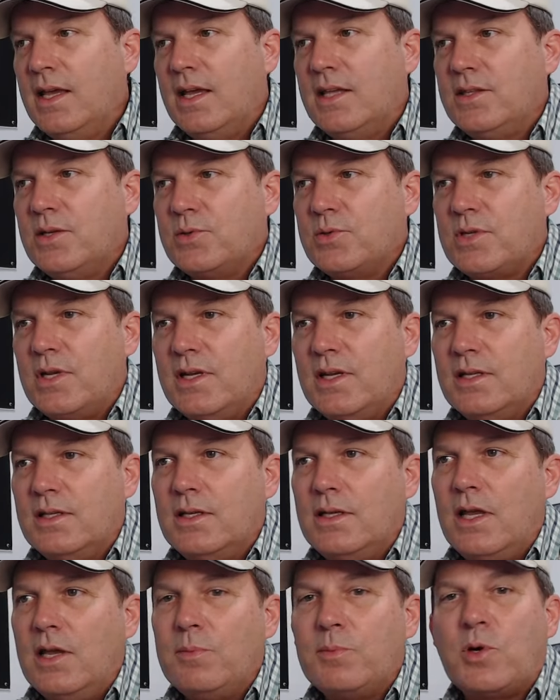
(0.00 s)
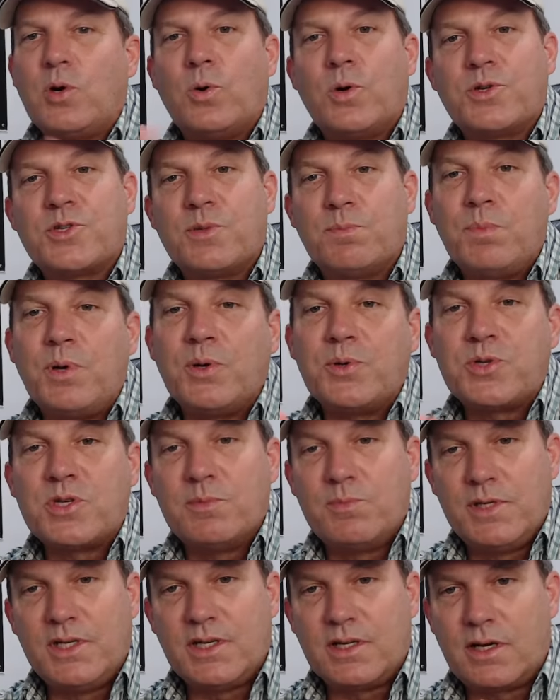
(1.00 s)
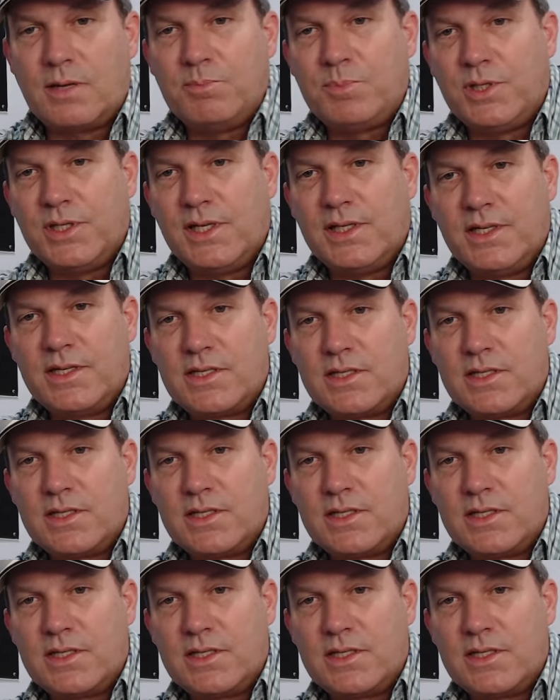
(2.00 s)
And those M-core is supposed to be a completely